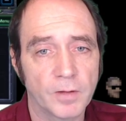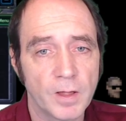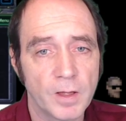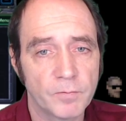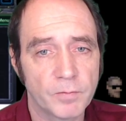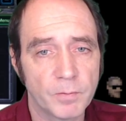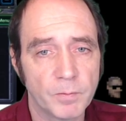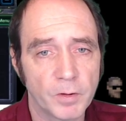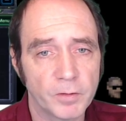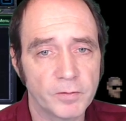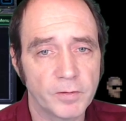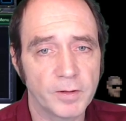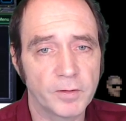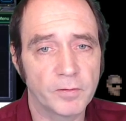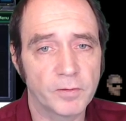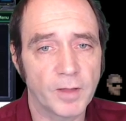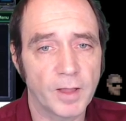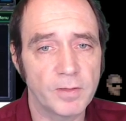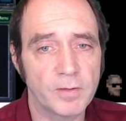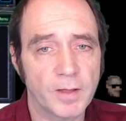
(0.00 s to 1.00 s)
from watching
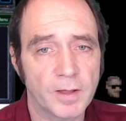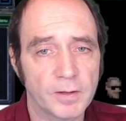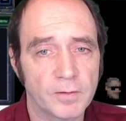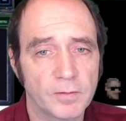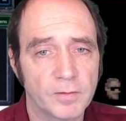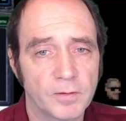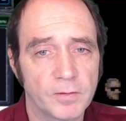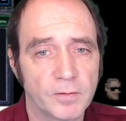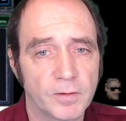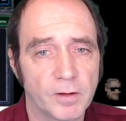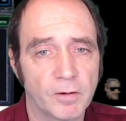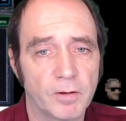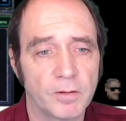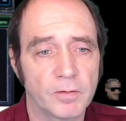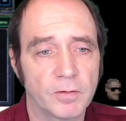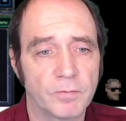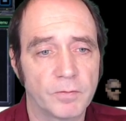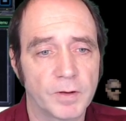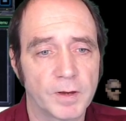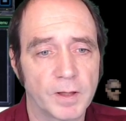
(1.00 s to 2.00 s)
CentDex's series
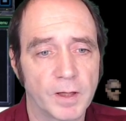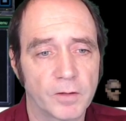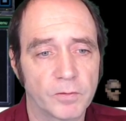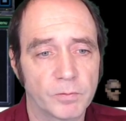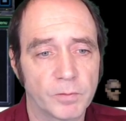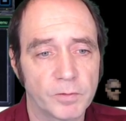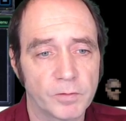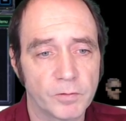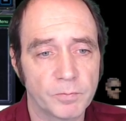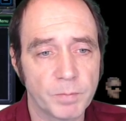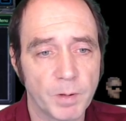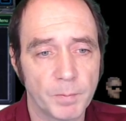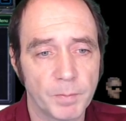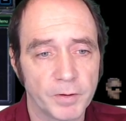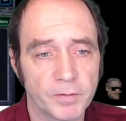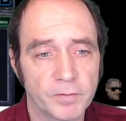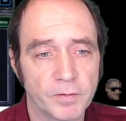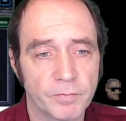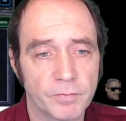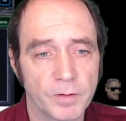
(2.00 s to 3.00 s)
of videos, which was
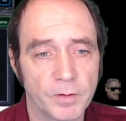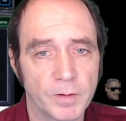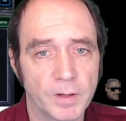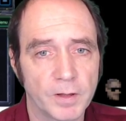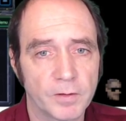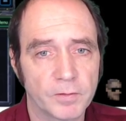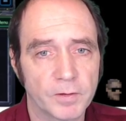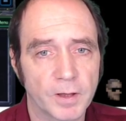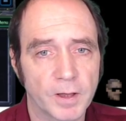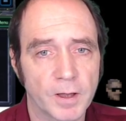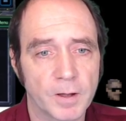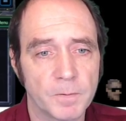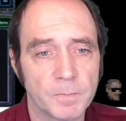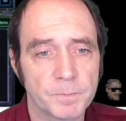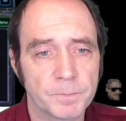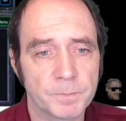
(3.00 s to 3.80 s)
published a few years ago.